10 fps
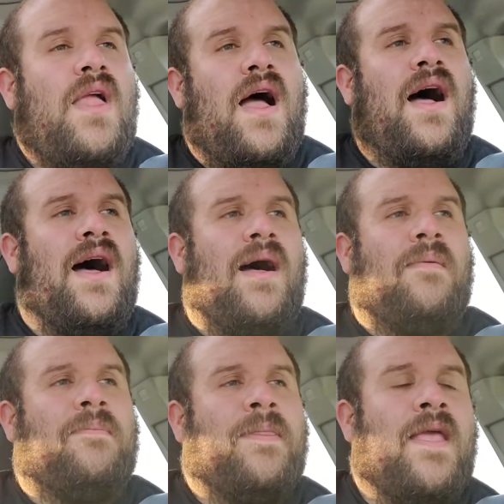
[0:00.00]

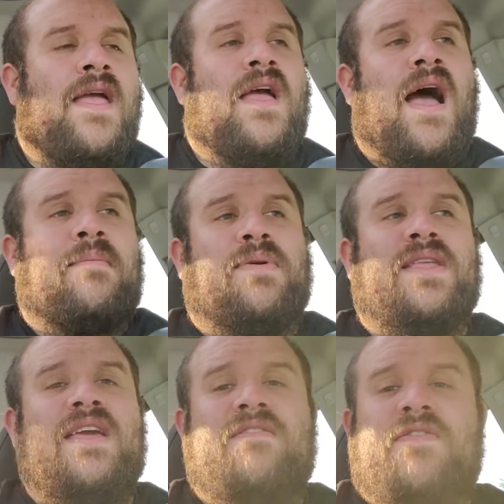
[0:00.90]
Um, I
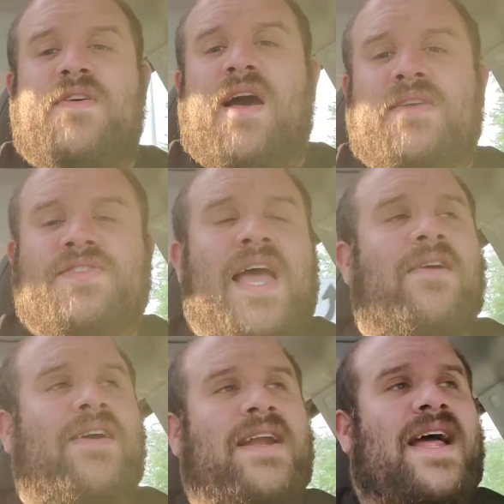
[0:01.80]
believe uh,
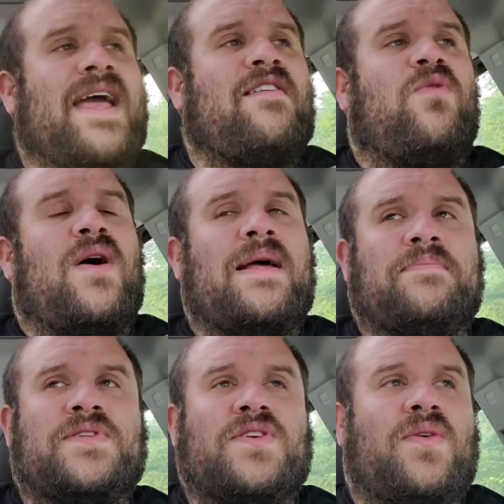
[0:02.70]
Sarah and I have one
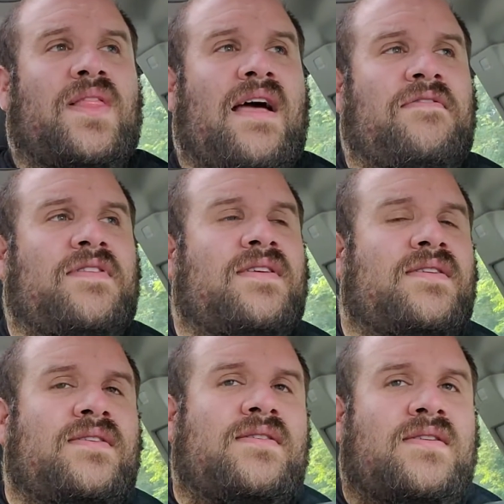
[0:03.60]
episode left
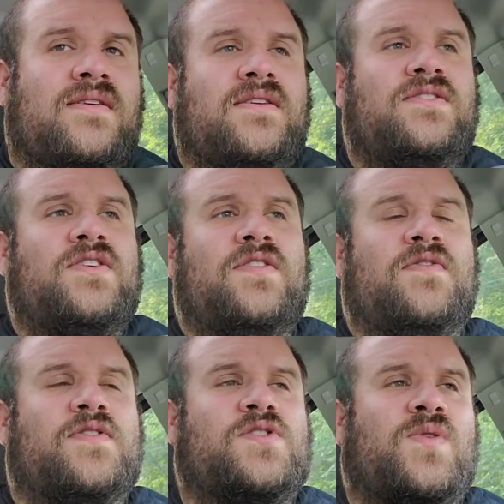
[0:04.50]
to,
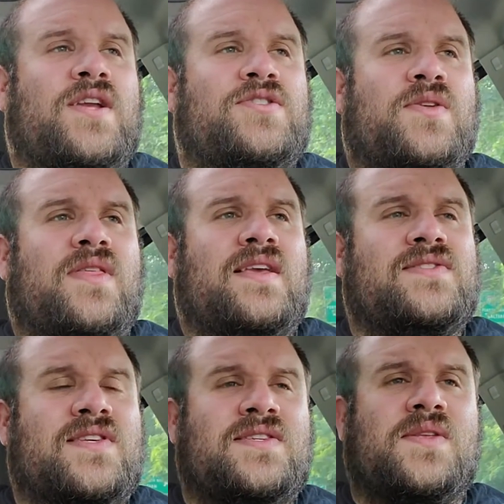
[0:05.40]
for Stranger
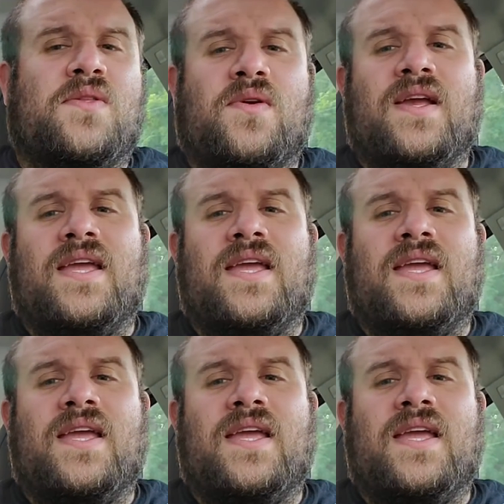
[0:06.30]
Things Season 3.